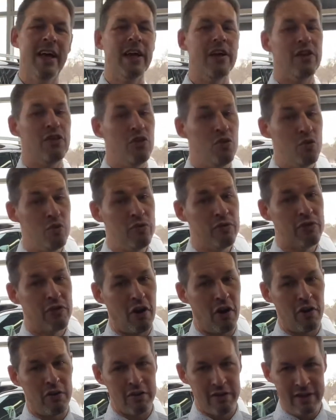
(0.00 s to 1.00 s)
used
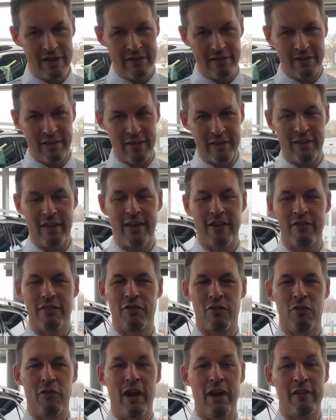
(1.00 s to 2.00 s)
car leasing. That is
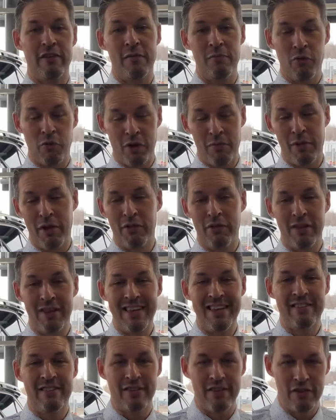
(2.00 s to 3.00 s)
correct. We're going to be able to
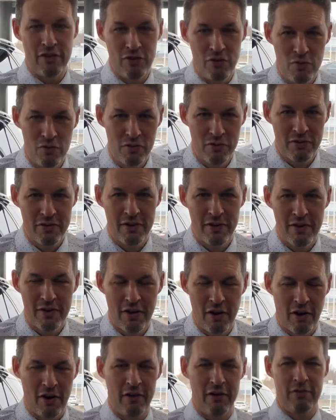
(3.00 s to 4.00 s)
lease used
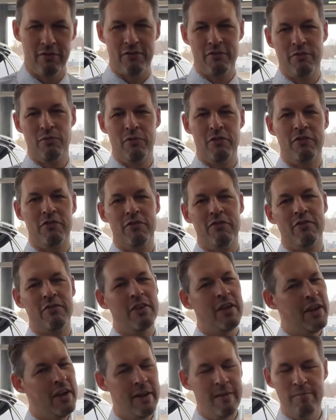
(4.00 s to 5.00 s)
cars, which is
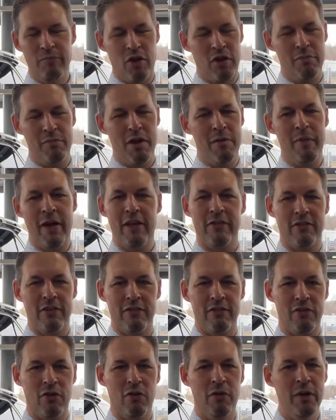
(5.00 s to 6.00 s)
going to be amazing.
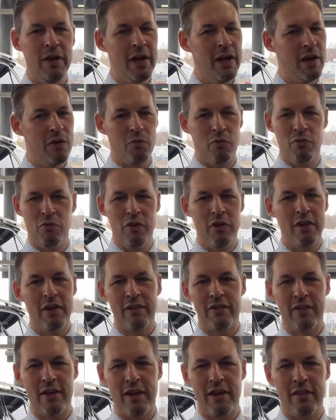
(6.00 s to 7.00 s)
So we're really
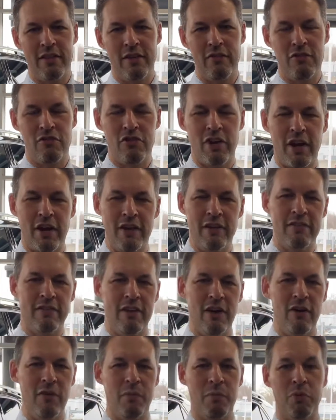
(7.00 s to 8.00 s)
excited that you're checking us
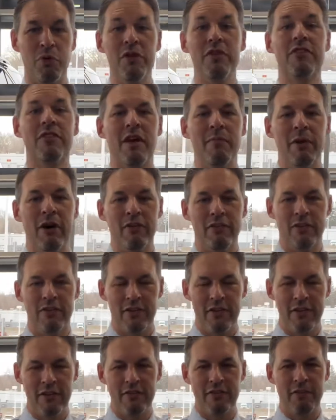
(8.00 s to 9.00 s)
out. Please come out and
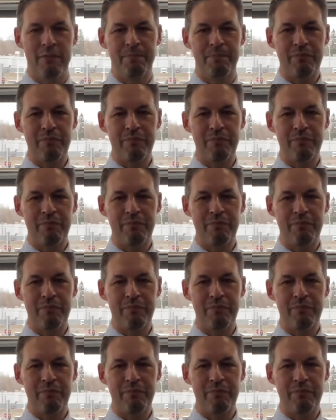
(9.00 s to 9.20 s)
see us.